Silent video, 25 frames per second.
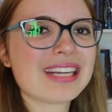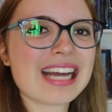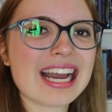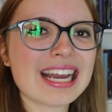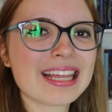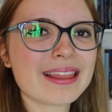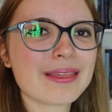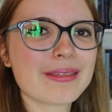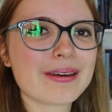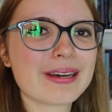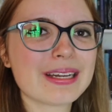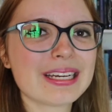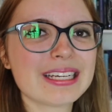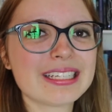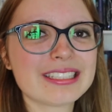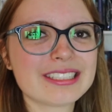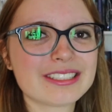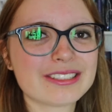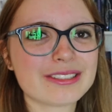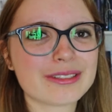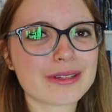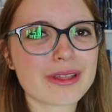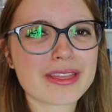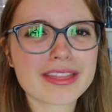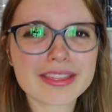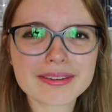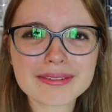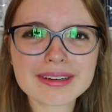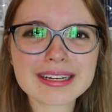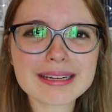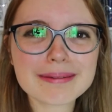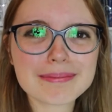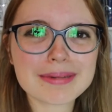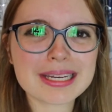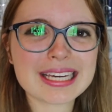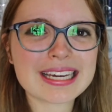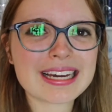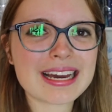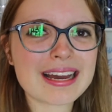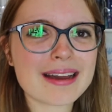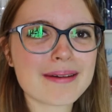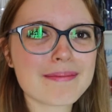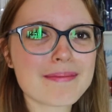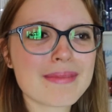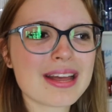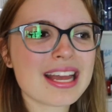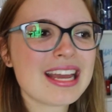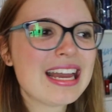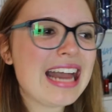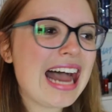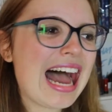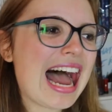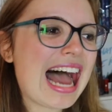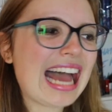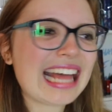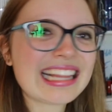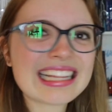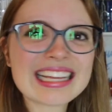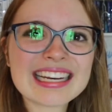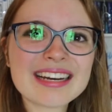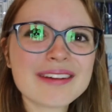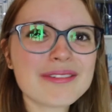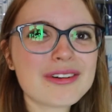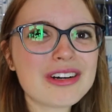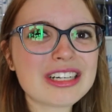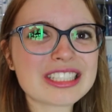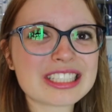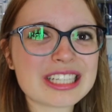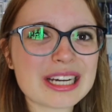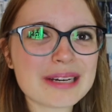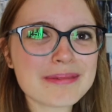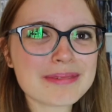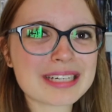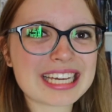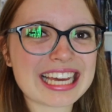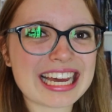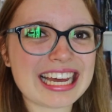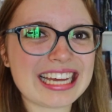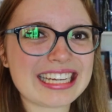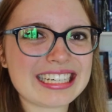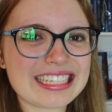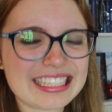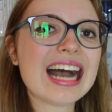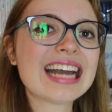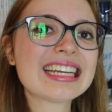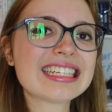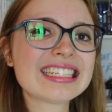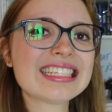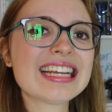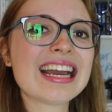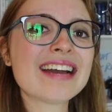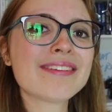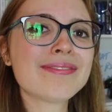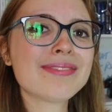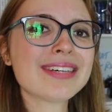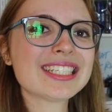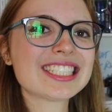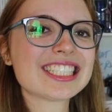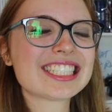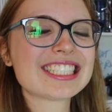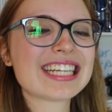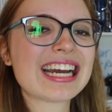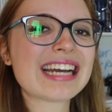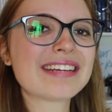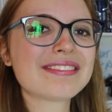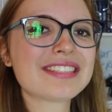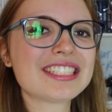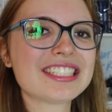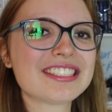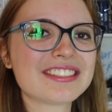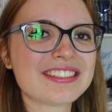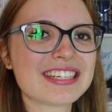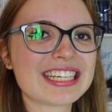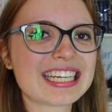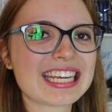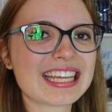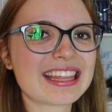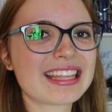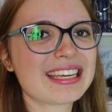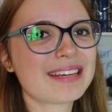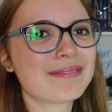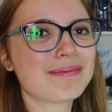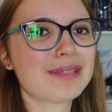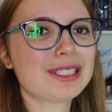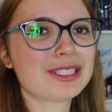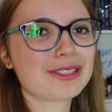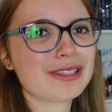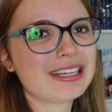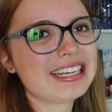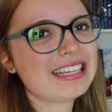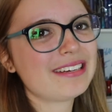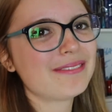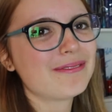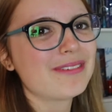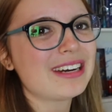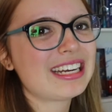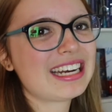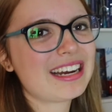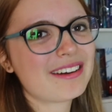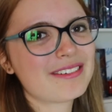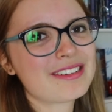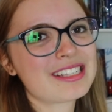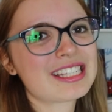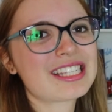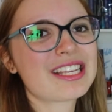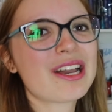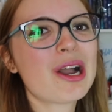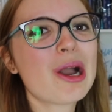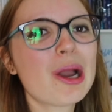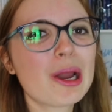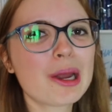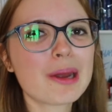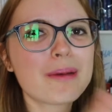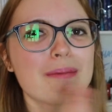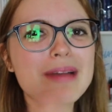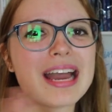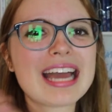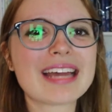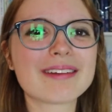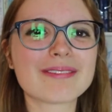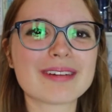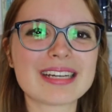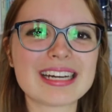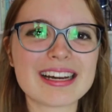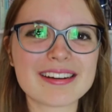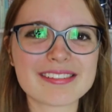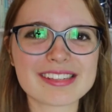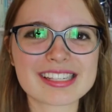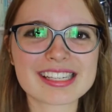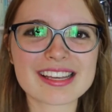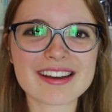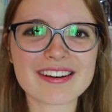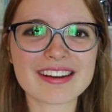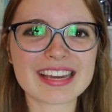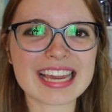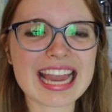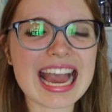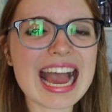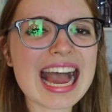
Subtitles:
9:30 till 3 p.m. and then I walked home again. I didn't have much time to do anything between when I was home and when I was going